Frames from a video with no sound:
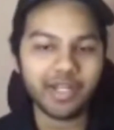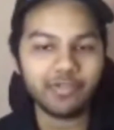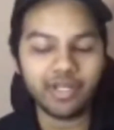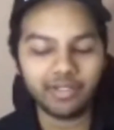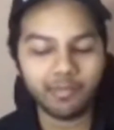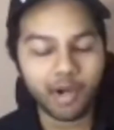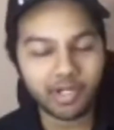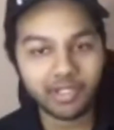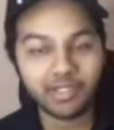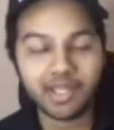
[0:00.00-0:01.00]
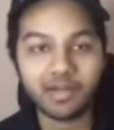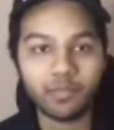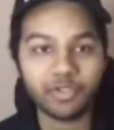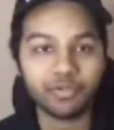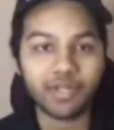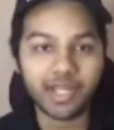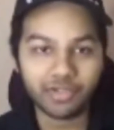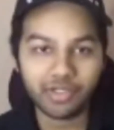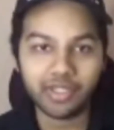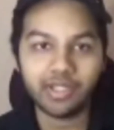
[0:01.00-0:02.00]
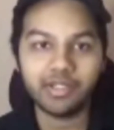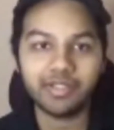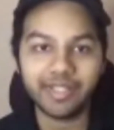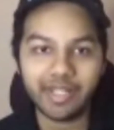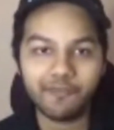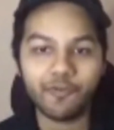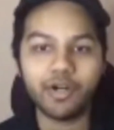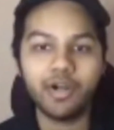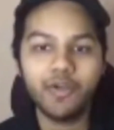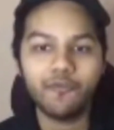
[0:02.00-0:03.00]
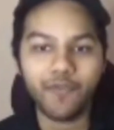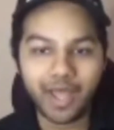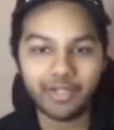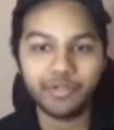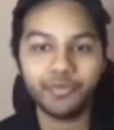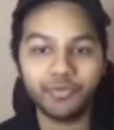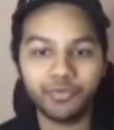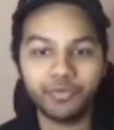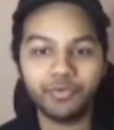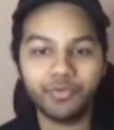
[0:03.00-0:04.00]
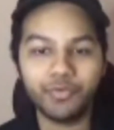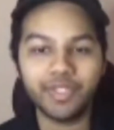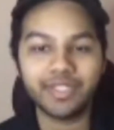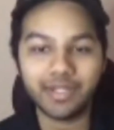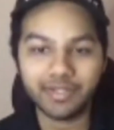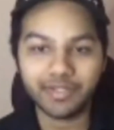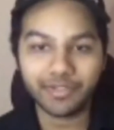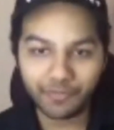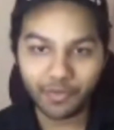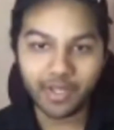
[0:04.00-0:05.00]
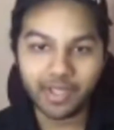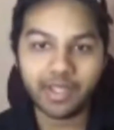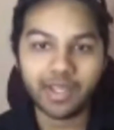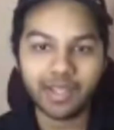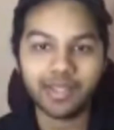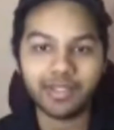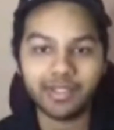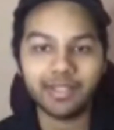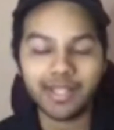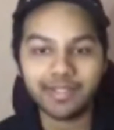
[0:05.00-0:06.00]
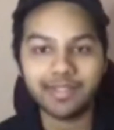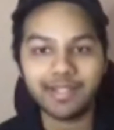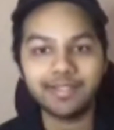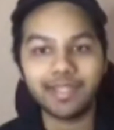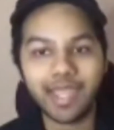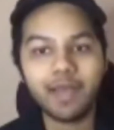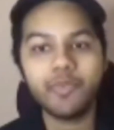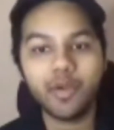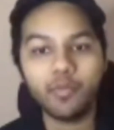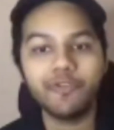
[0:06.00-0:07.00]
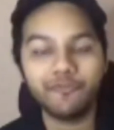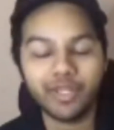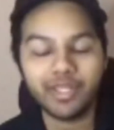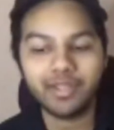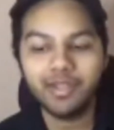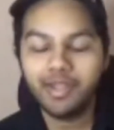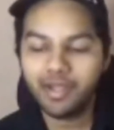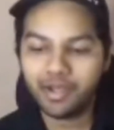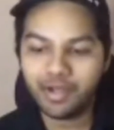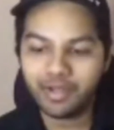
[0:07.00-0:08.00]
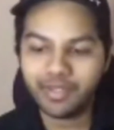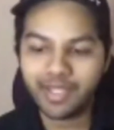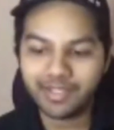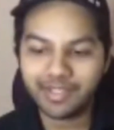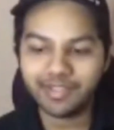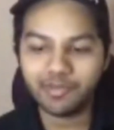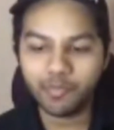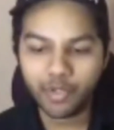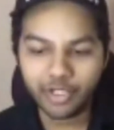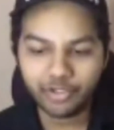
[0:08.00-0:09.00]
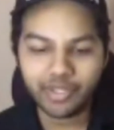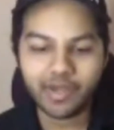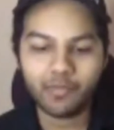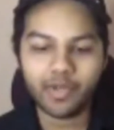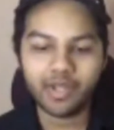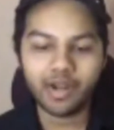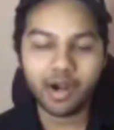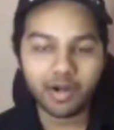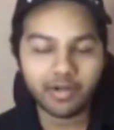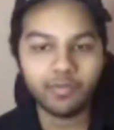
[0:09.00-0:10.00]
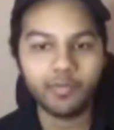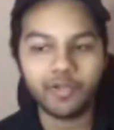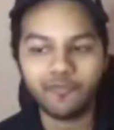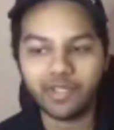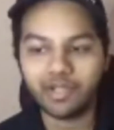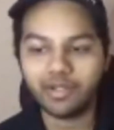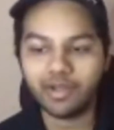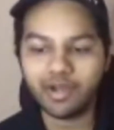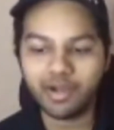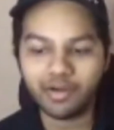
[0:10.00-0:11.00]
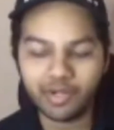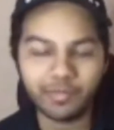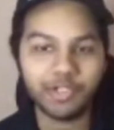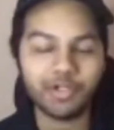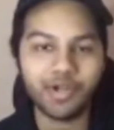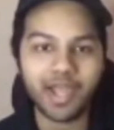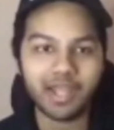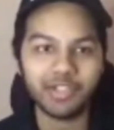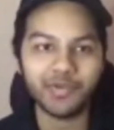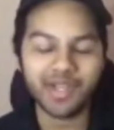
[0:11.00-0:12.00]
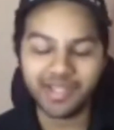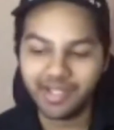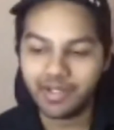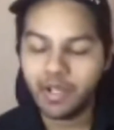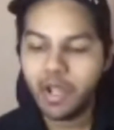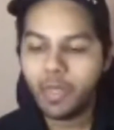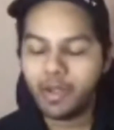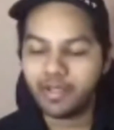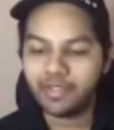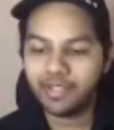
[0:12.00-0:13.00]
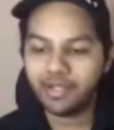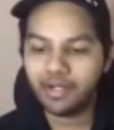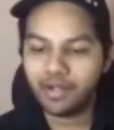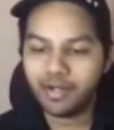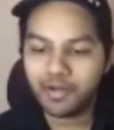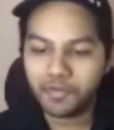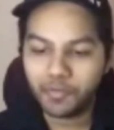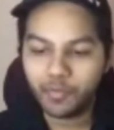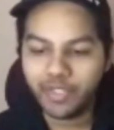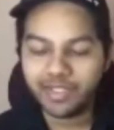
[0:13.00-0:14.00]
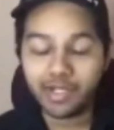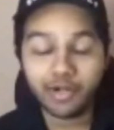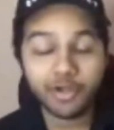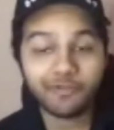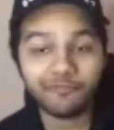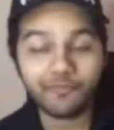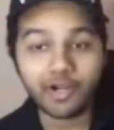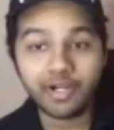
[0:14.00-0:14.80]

penetrate the market and which could actually deliver value to the citizens of UAE. And I think that's a gap that we're filling. That's the bridge that we are between crypto and UAE. I think we started off